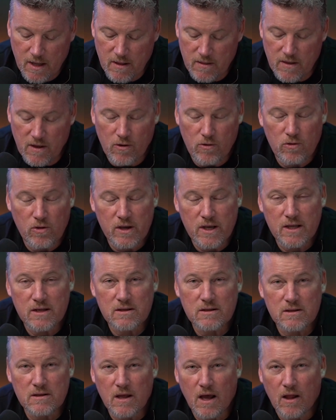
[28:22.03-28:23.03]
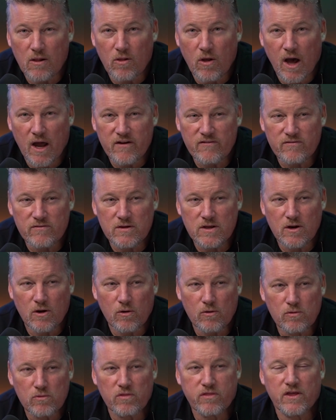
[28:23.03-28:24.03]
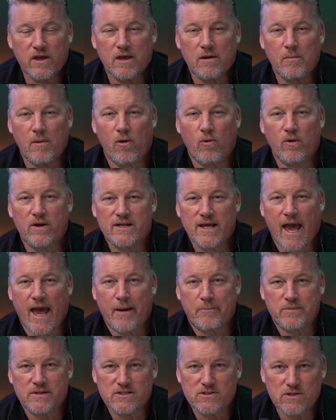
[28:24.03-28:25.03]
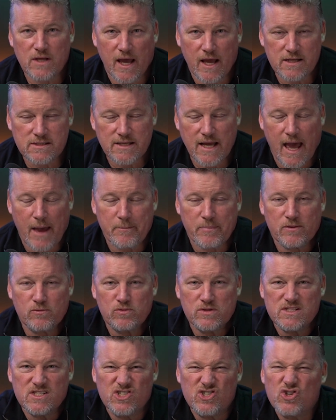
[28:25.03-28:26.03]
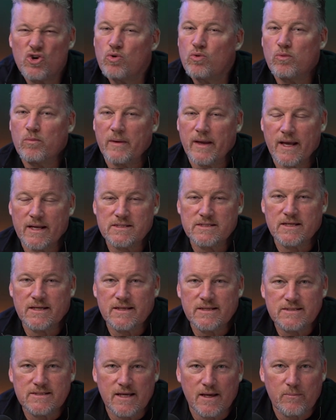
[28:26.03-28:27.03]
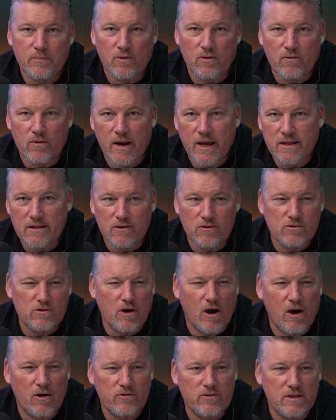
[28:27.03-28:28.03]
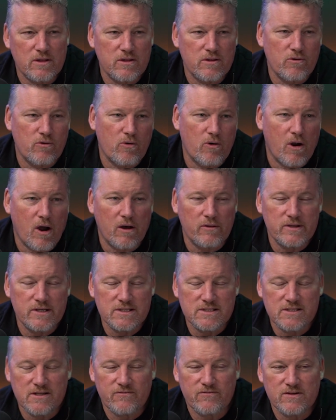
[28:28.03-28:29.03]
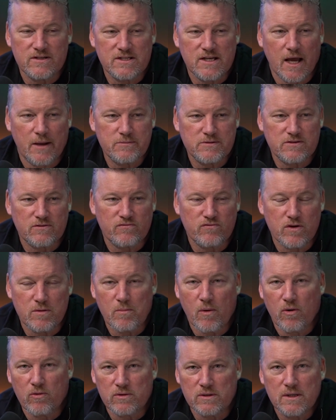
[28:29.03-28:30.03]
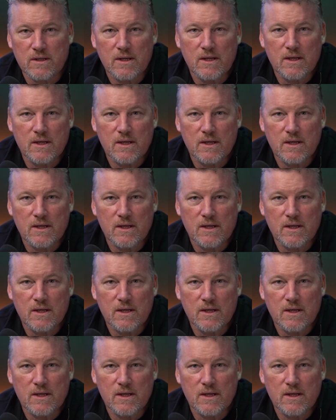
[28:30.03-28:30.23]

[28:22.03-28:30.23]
They're looking a lot of, think about what has happened with Zoom as an example, right? There were all these different types of remote